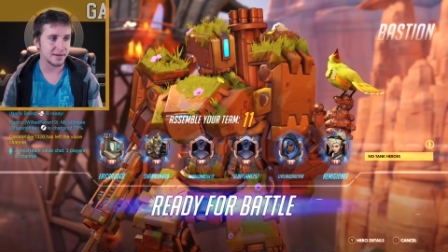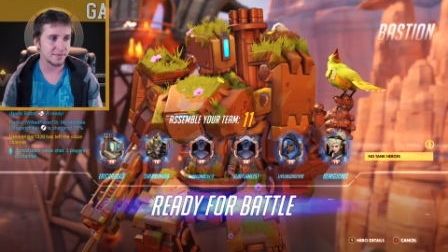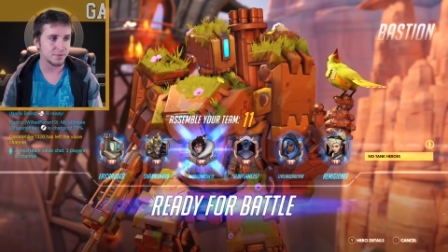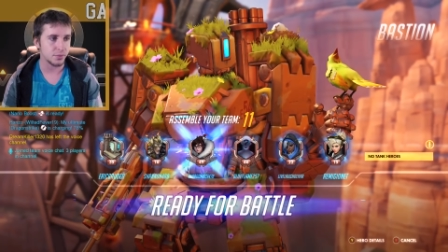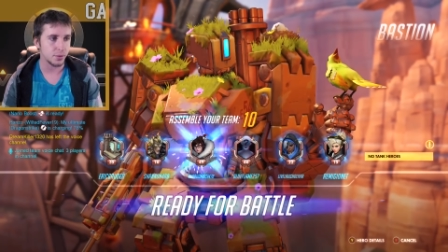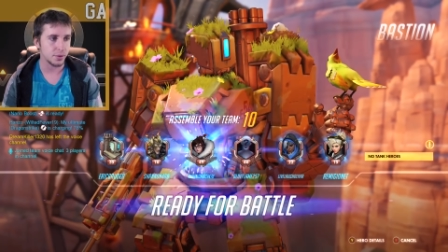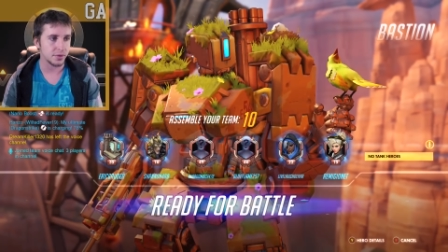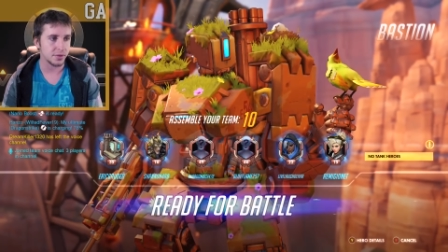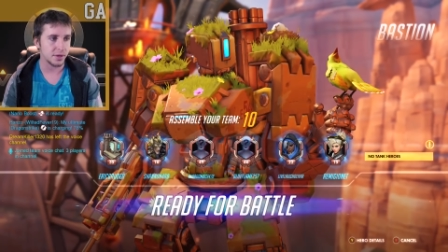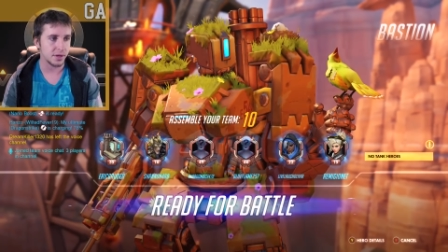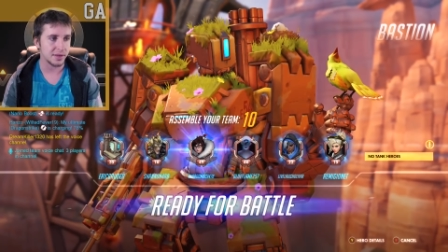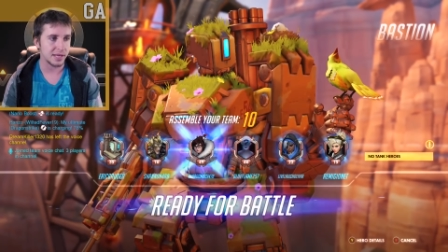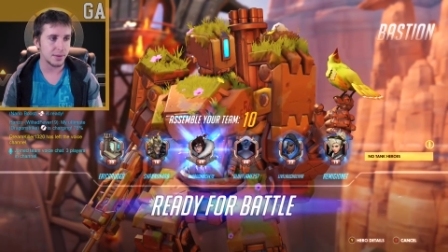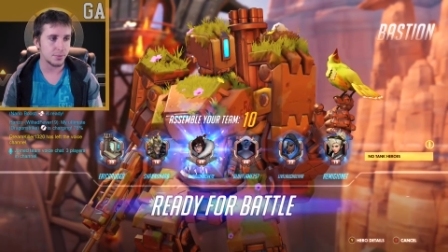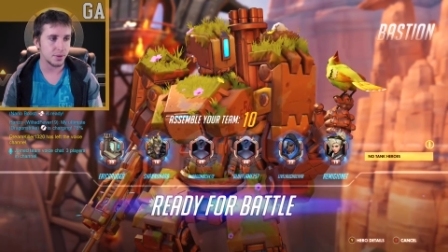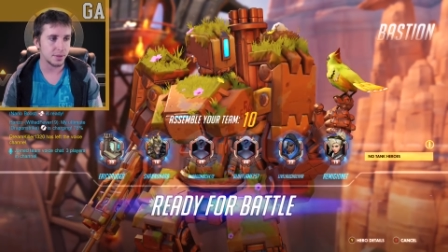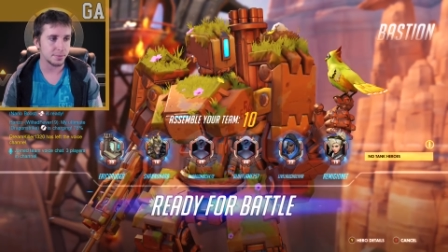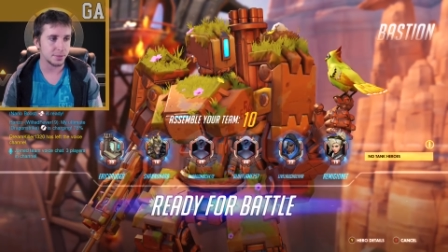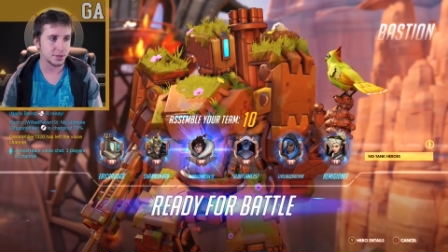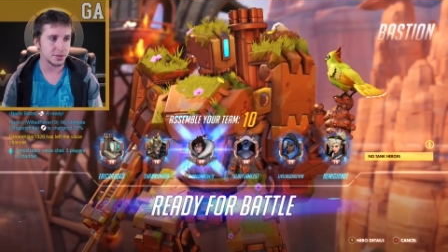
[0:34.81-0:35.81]
and forth on that
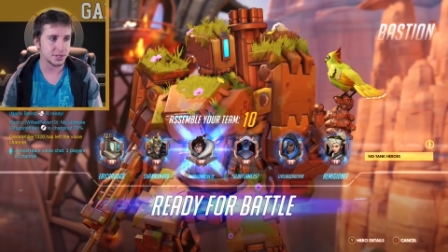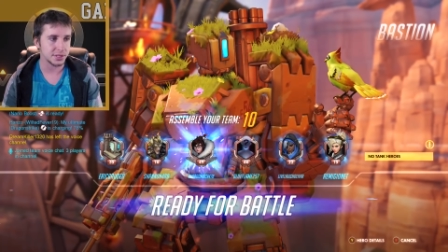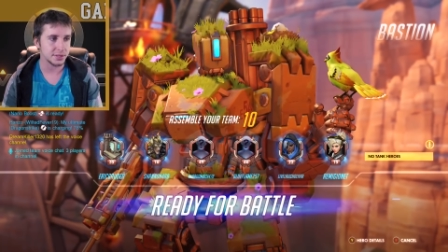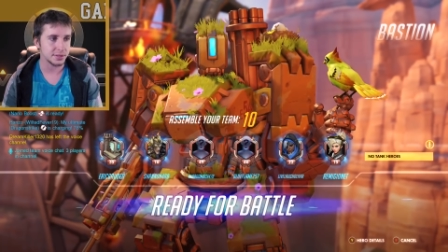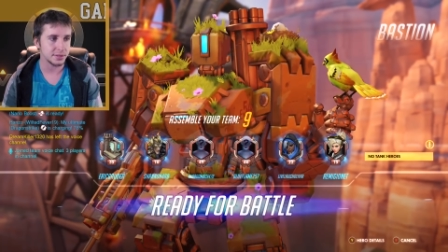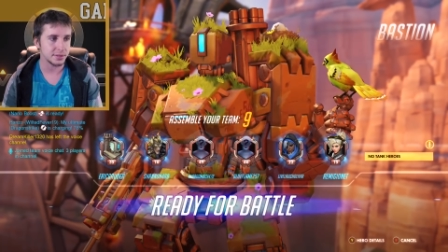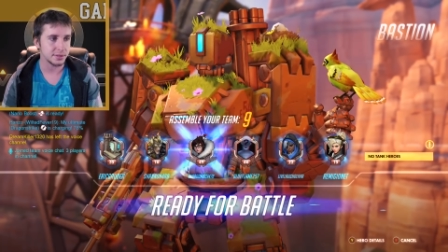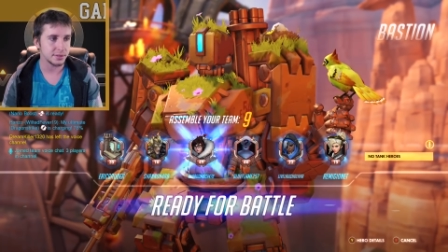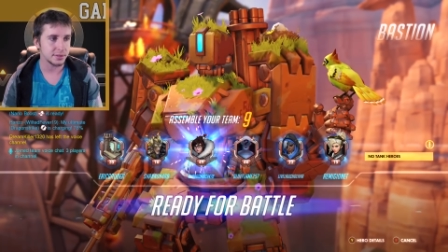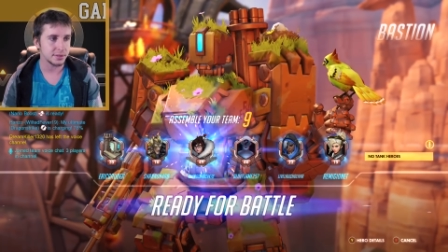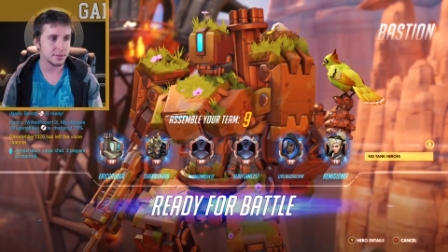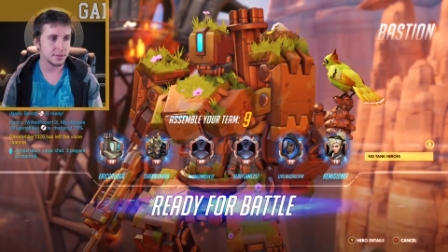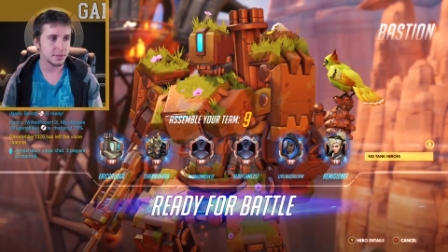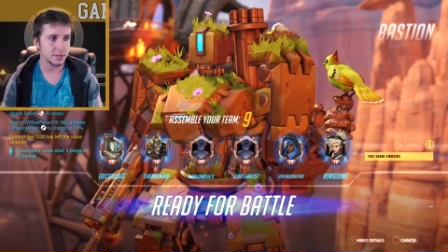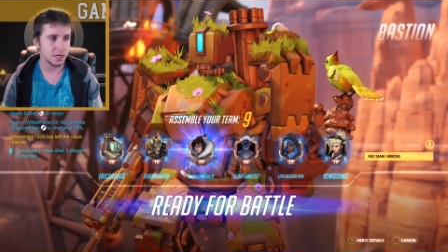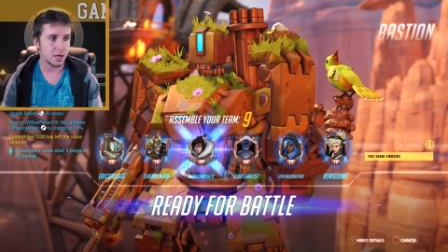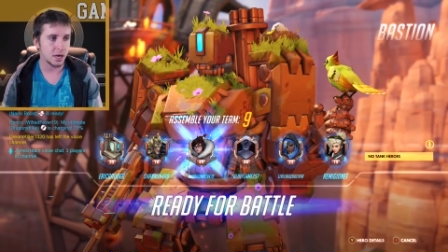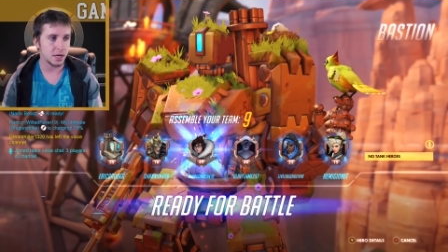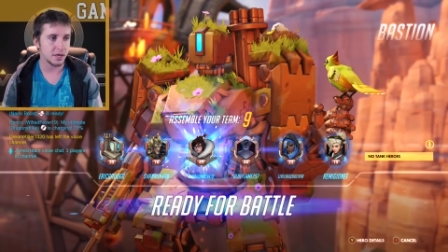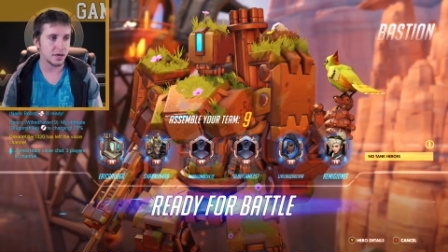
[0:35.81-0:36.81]
one person.
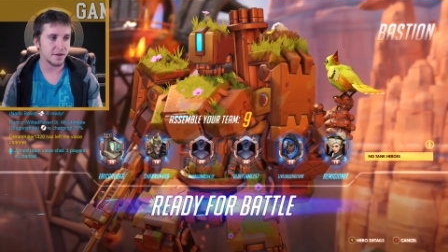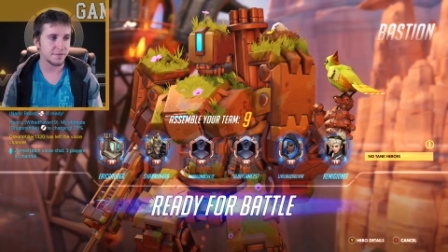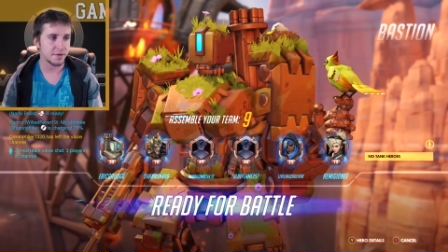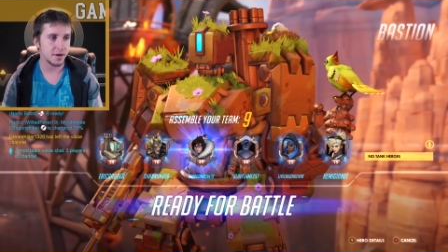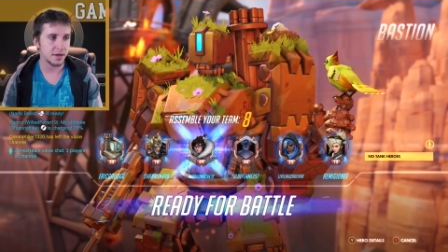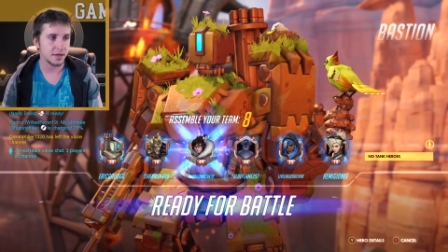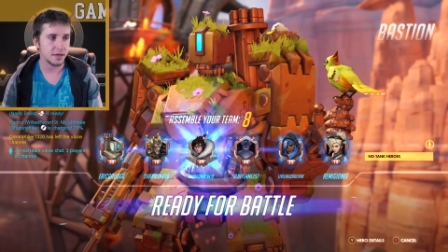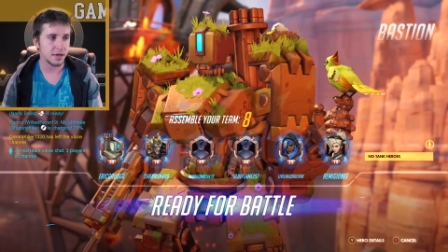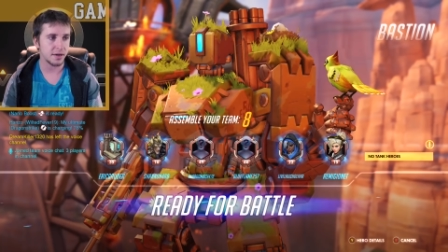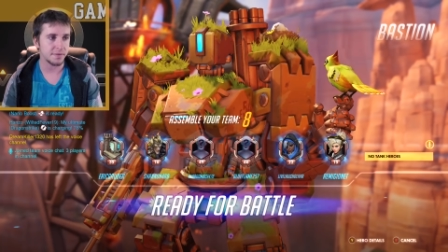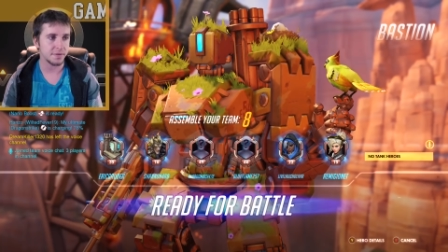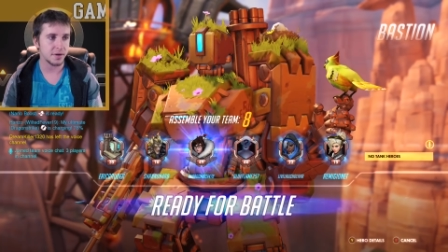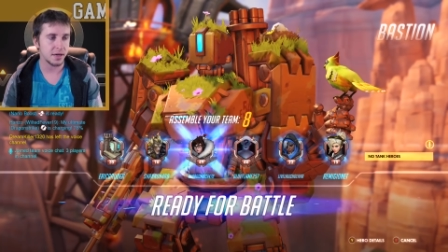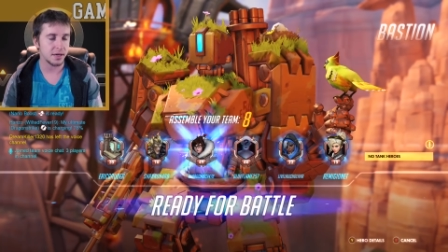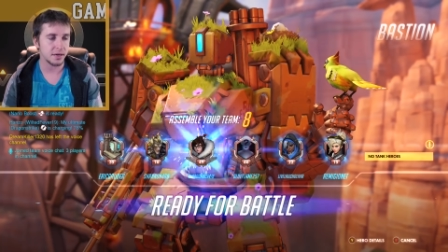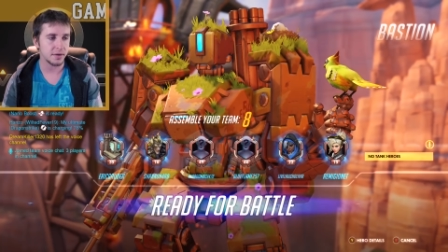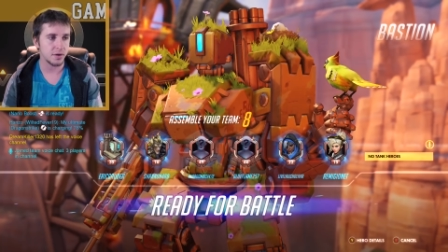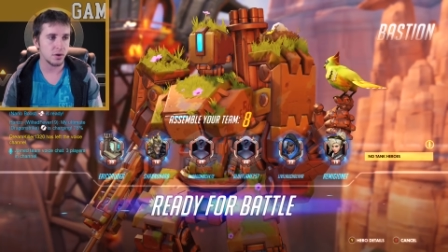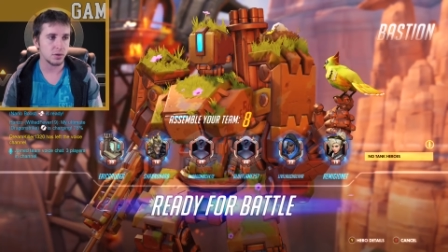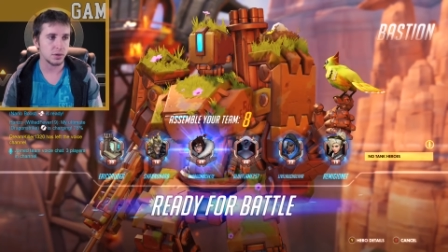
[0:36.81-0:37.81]
On, off, on, off,
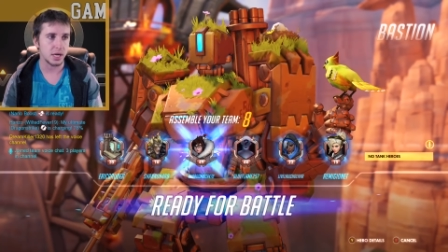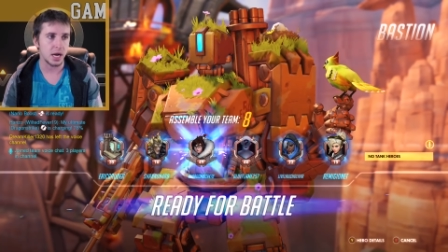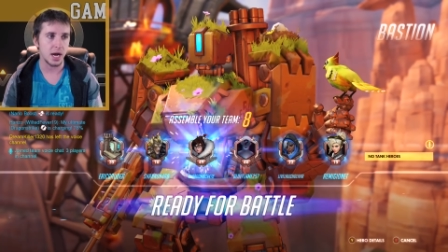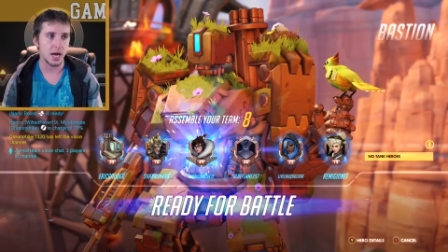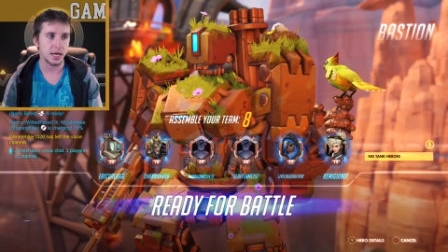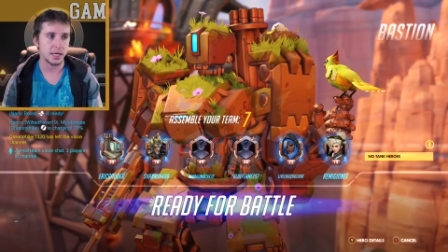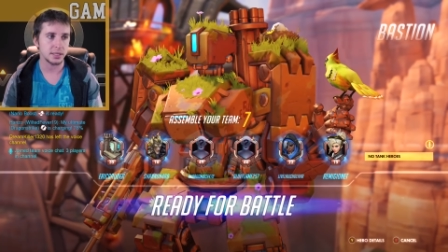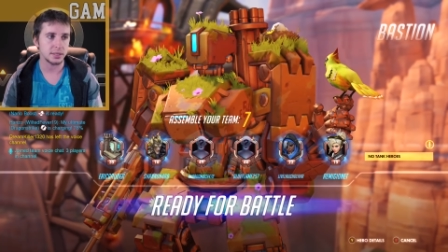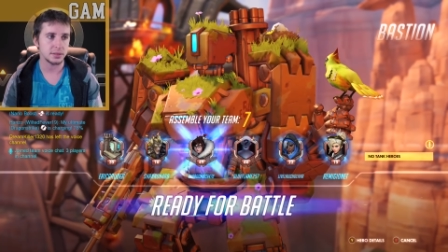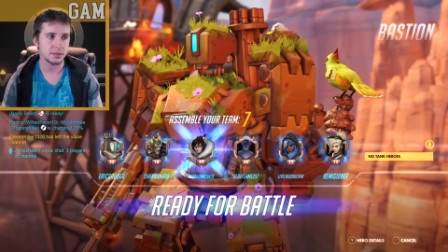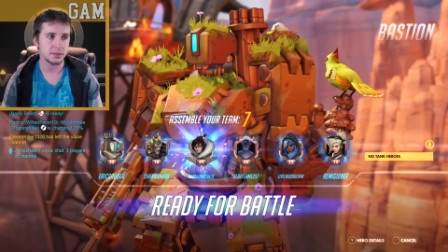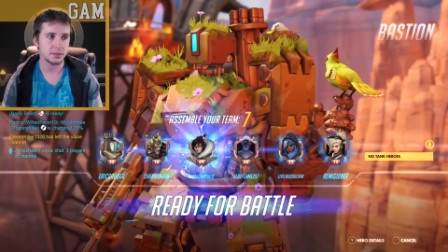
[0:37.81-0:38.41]
on, off. Oh, God.